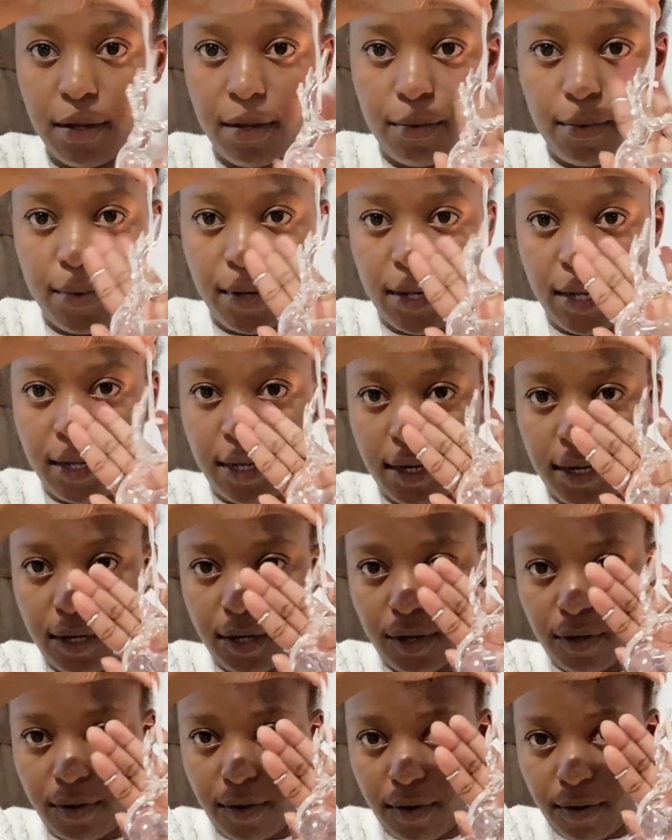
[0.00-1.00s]
Where can I
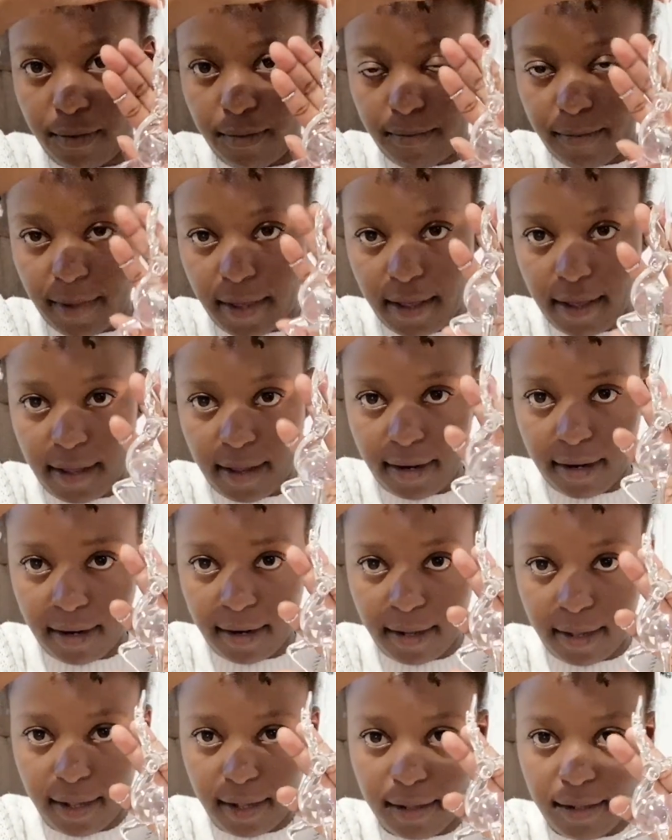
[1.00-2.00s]
show you my hand?
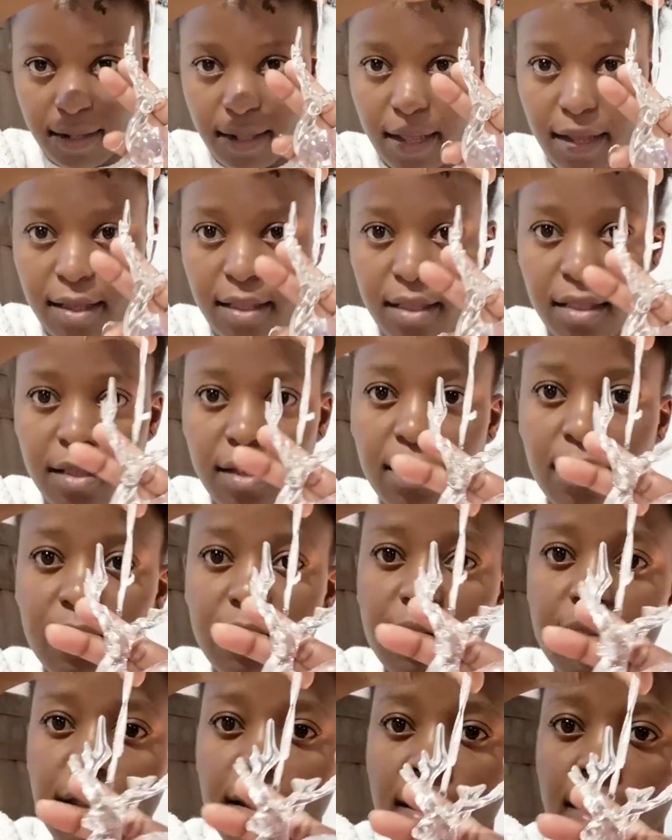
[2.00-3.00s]
It's like
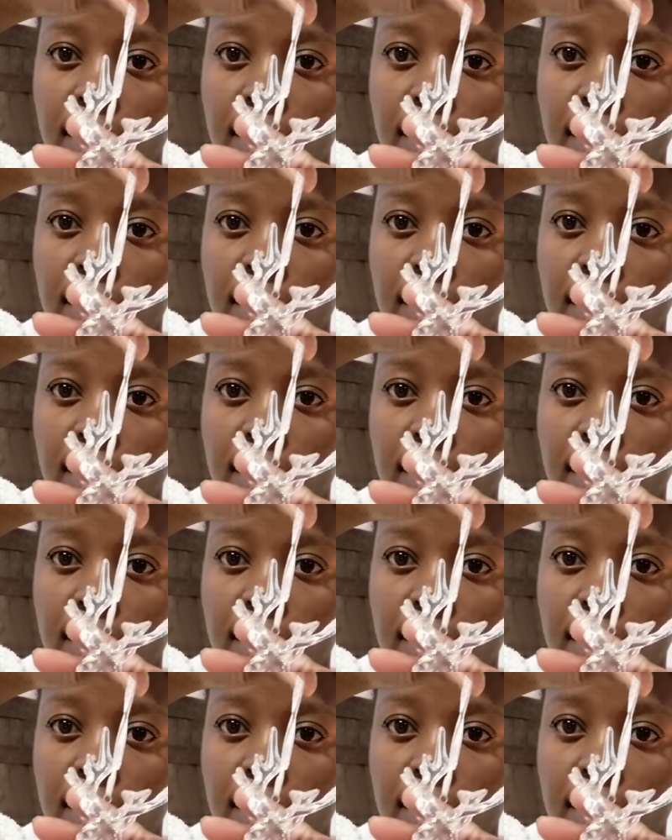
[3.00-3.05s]
these